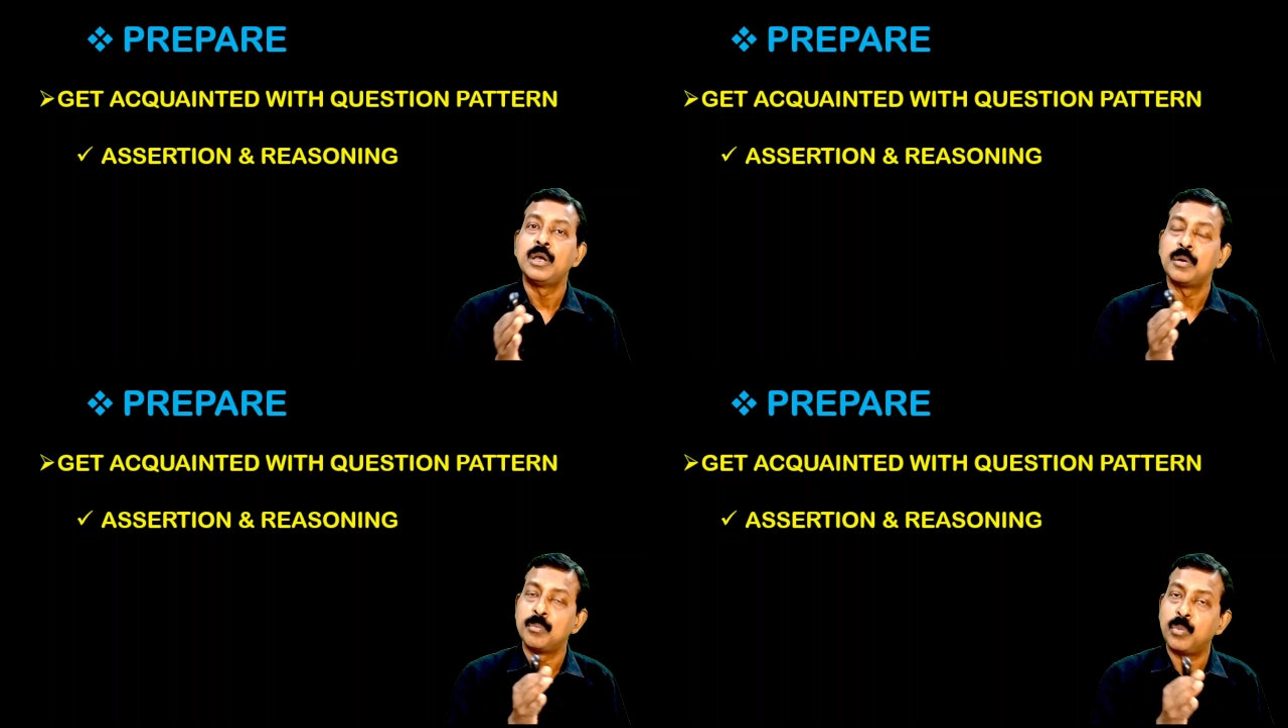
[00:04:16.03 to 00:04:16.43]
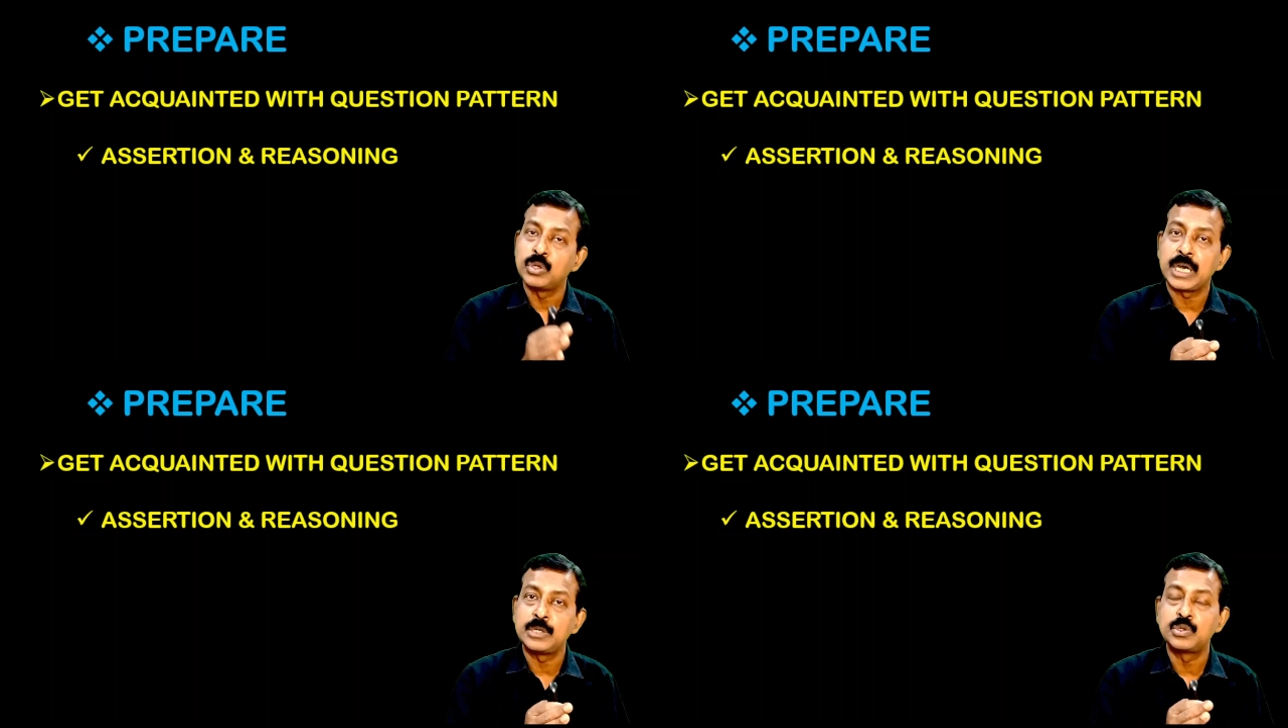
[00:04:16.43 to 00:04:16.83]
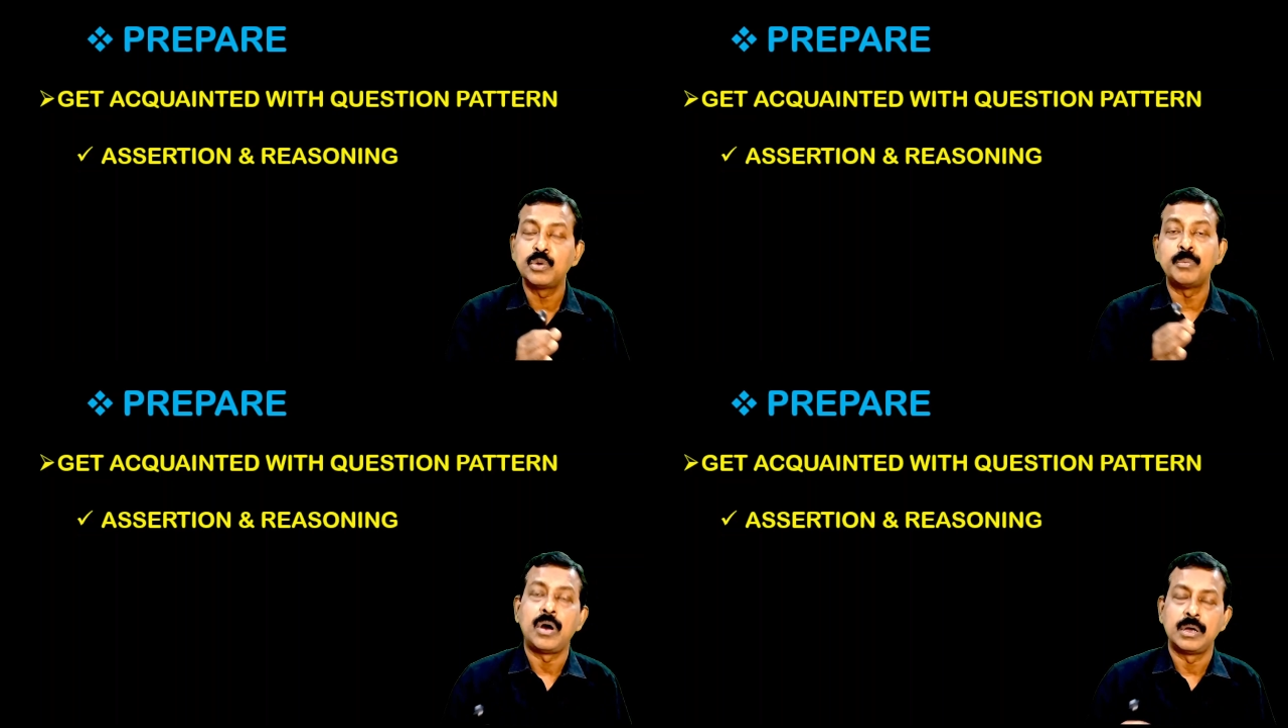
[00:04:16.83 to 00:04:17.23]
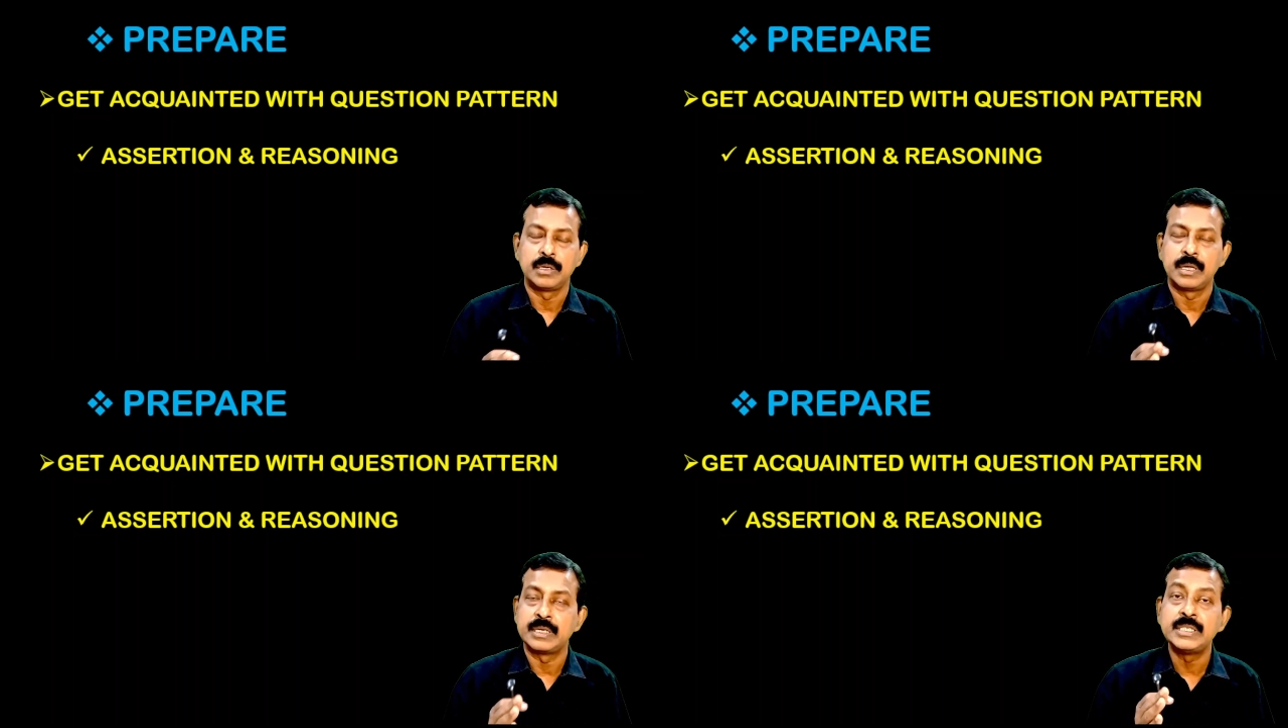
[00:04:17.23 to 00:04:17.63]
both are true, but
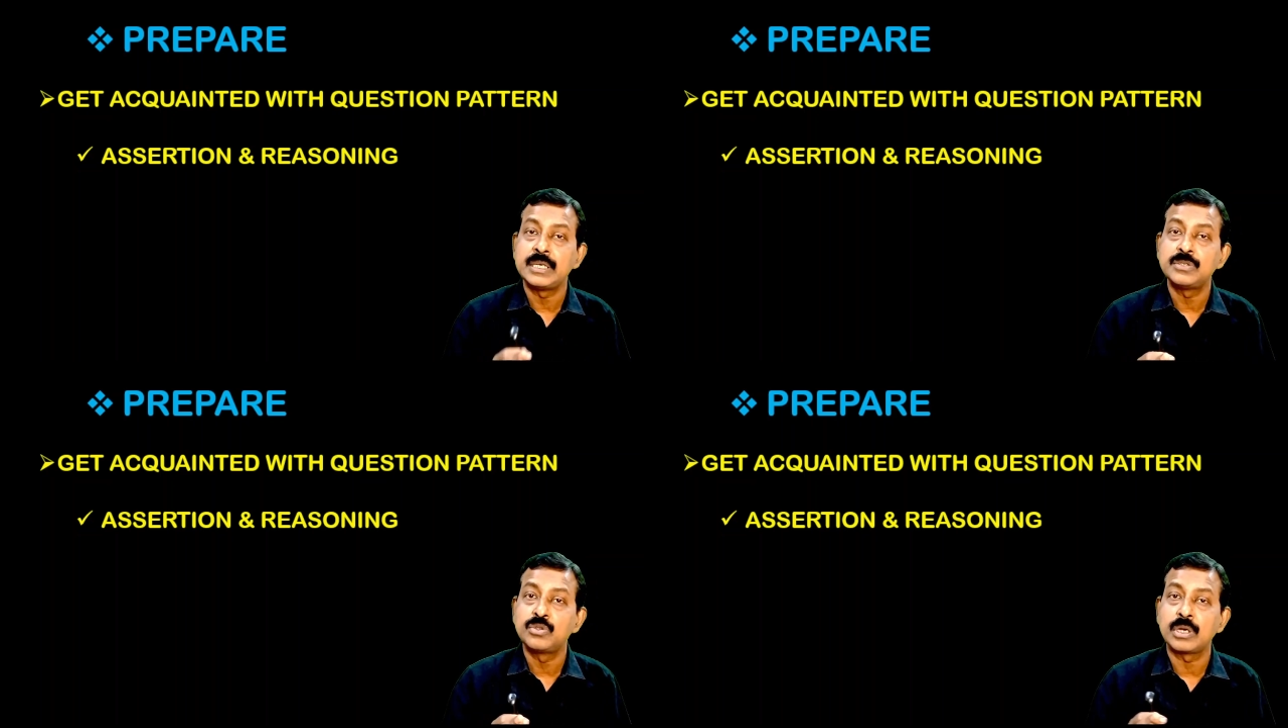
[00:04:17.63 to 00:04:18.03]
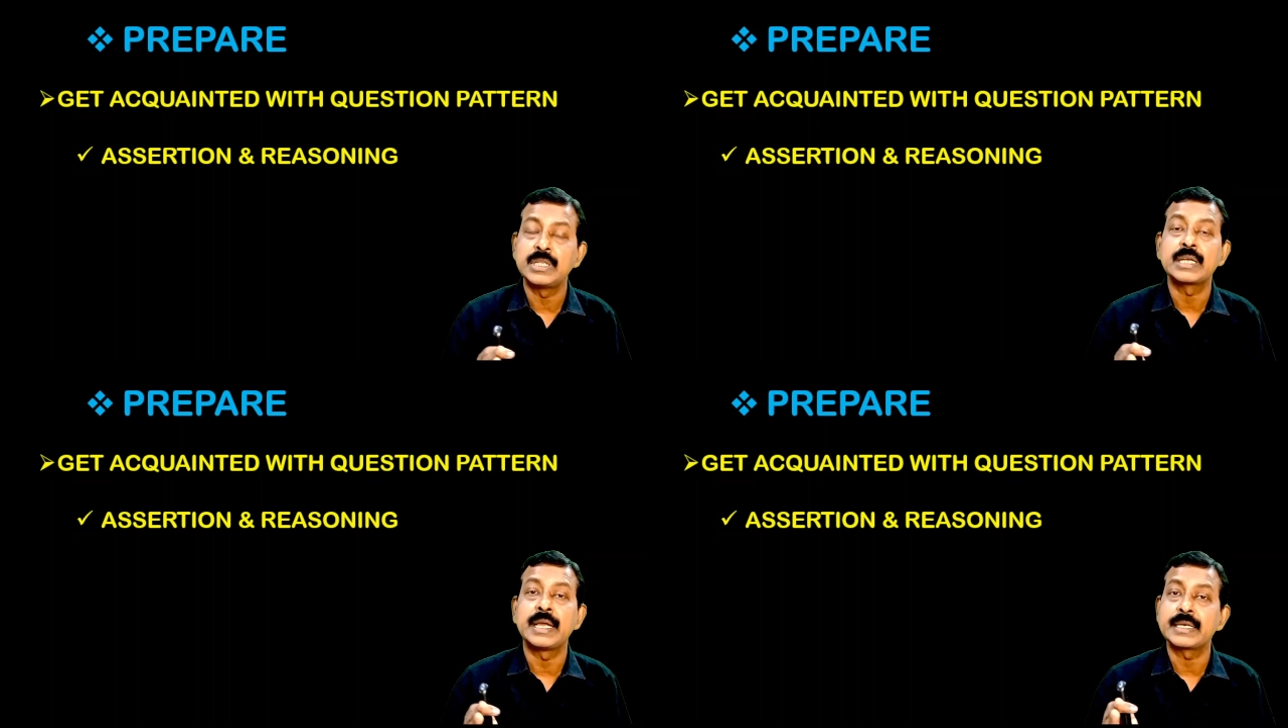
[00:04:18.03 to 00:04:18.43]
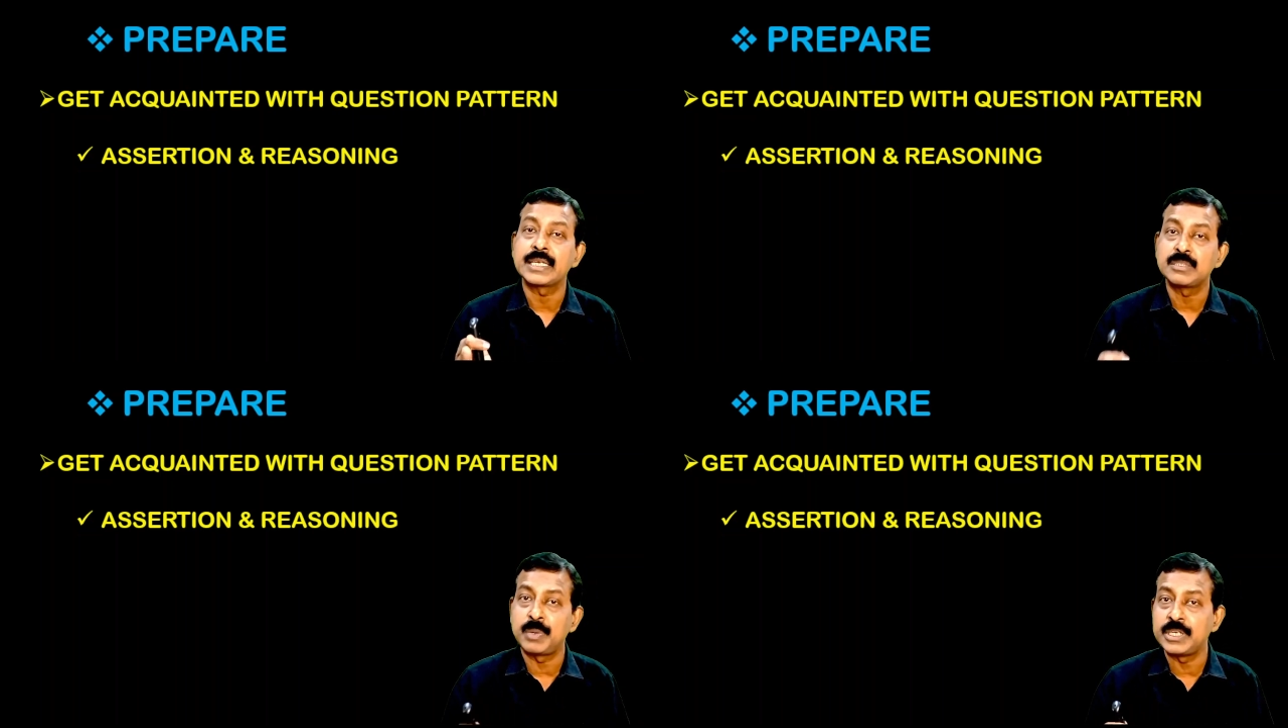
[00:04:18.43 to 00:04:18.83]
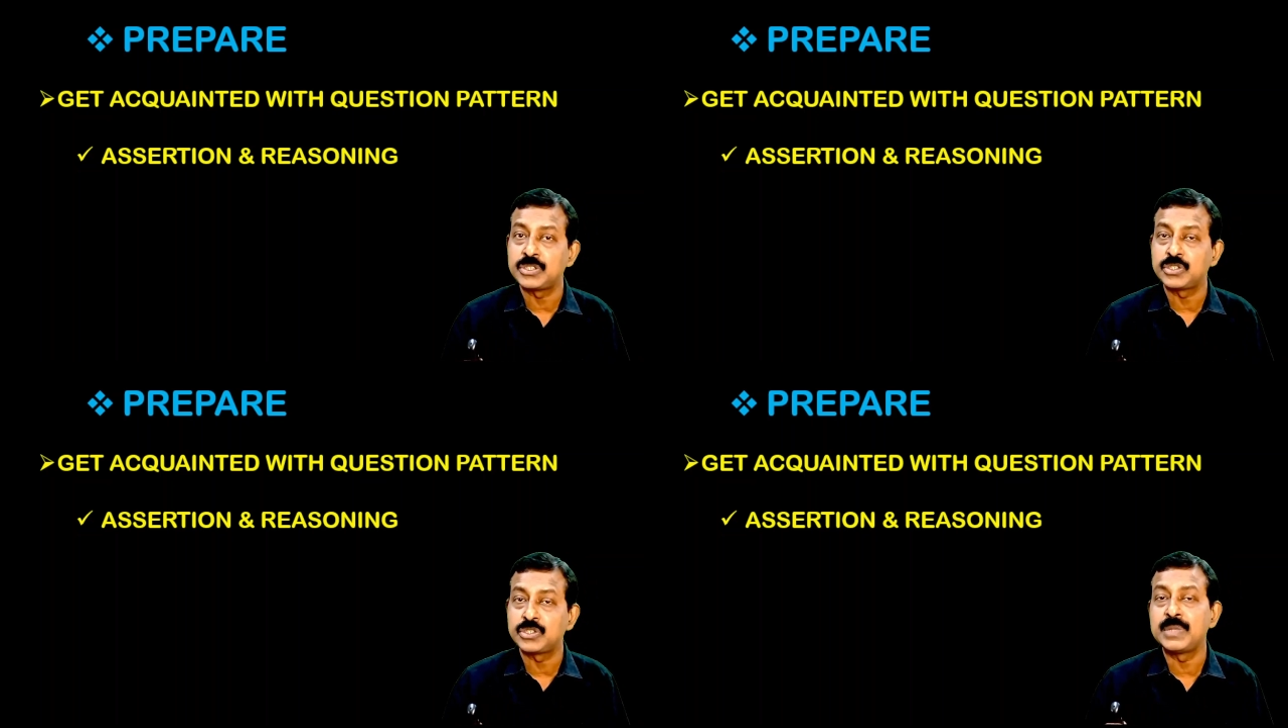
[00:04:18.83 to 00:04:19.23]
reason is not the correct
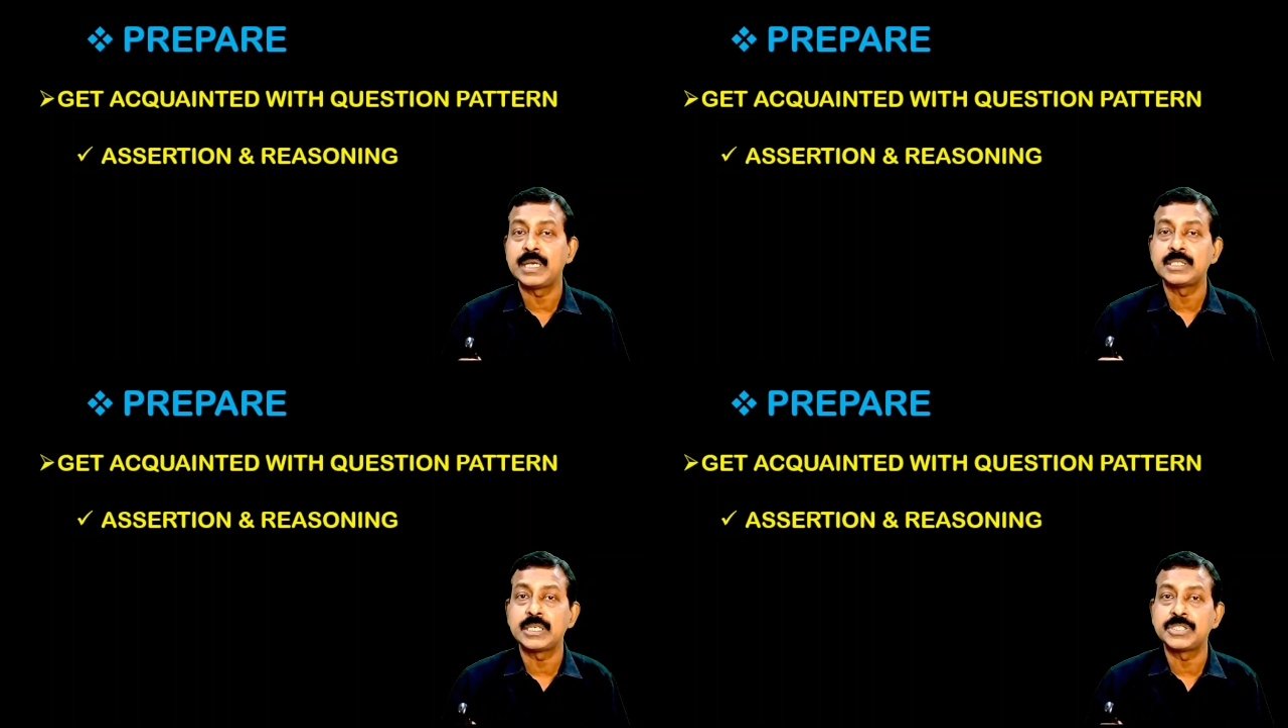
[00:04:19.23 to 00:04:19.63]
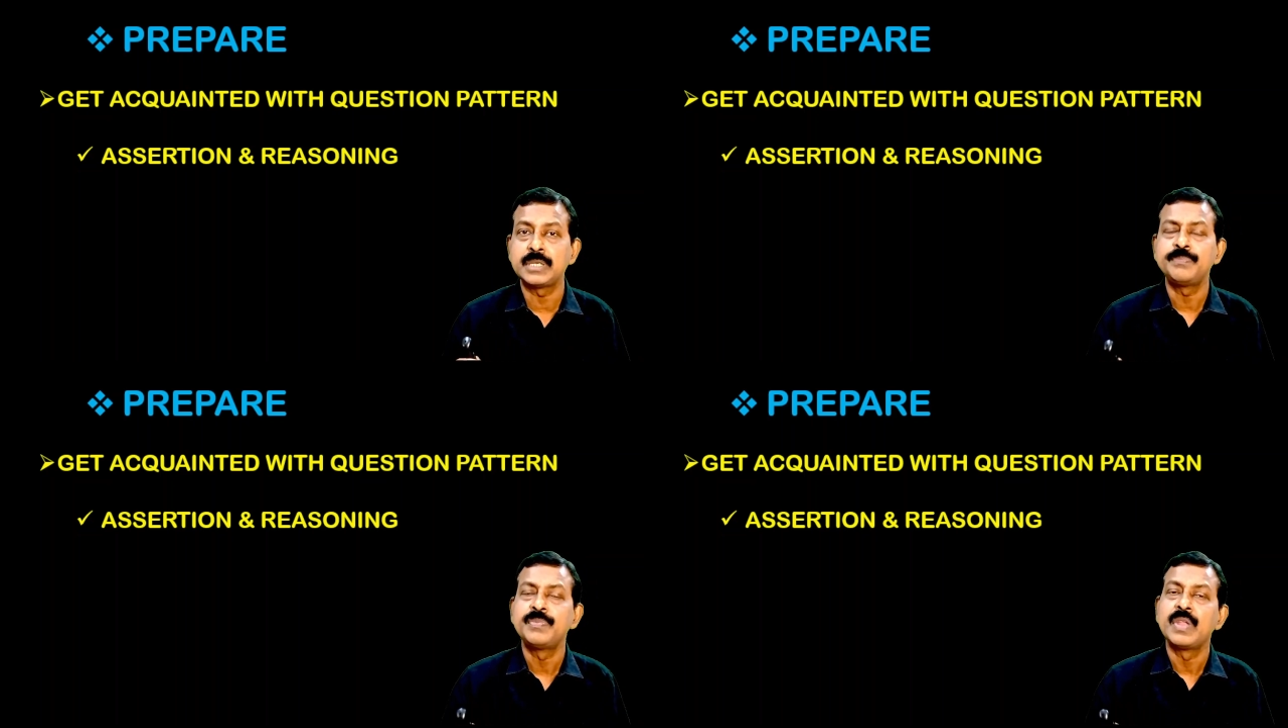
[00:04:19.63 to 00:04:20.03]
explanation of the assertion.